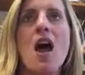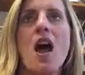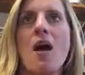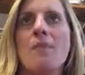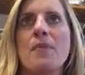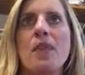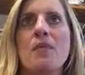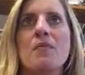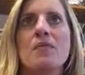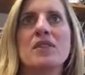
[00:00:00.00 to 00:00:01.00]

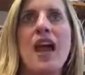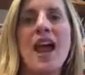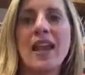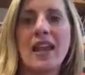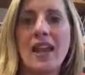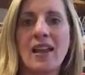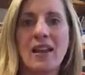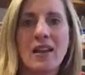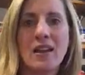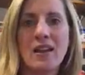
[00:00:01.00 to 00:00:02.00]

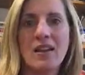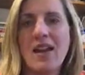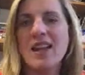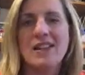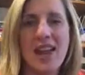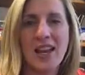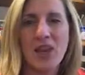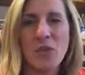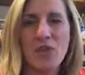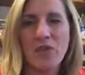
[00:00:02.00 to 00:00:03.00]
not
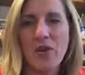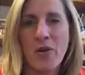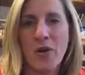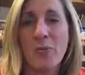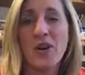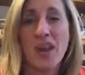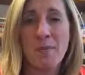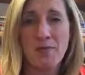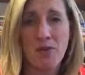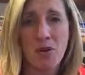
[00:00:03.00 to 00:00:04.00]
tagging you in a photo, or putting
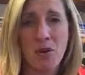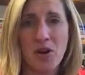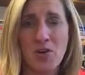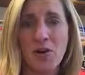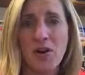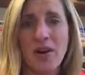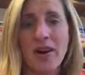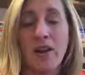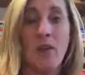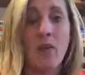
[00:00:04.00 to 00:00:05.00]
up a photo where you were,
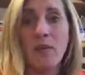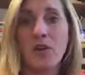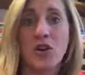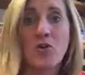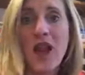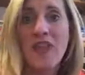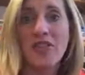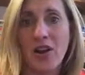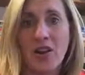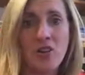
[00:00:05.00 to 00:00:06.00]
where you're not
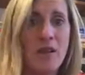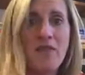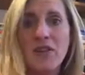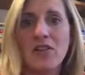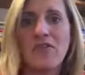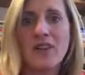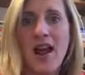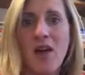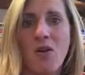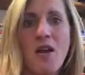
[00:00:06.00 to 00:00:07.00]
there and you might feel left
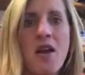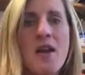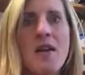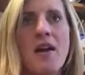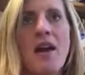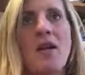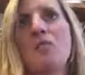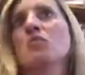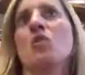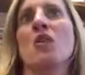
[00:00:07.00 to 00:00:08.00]
out,
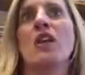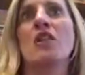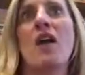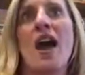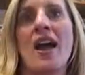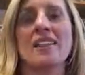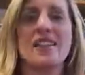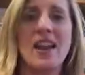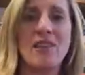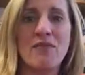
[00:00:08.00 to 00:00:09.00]
rolling your
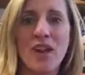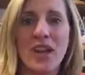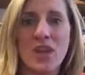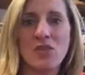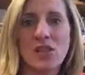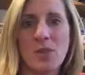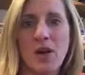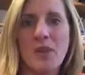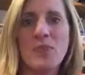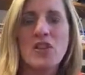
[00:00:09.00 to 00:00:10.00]
eyes, not inviting you
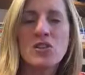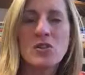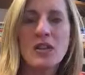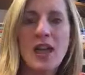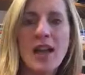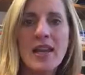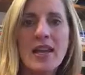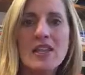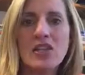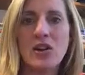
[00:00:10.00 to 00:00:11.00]
somewhere. So it's a lot
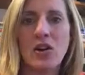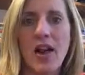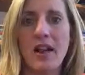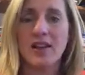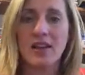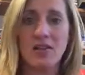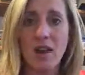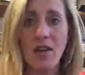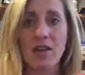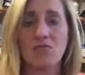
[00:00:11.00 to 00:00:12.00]
easier
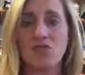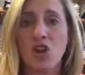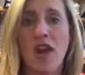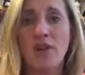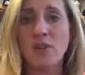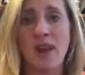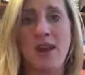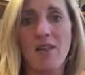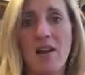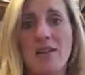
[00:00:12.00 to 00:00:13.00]
on a child or an
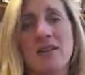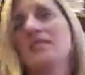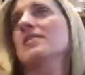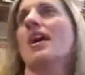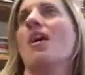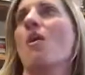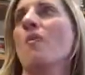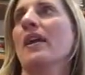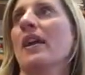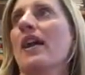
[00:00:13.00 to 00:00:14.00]
adolescent to say, oh
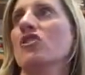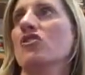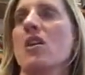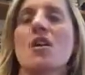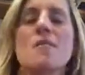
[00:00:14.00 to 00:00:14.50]
my gosh,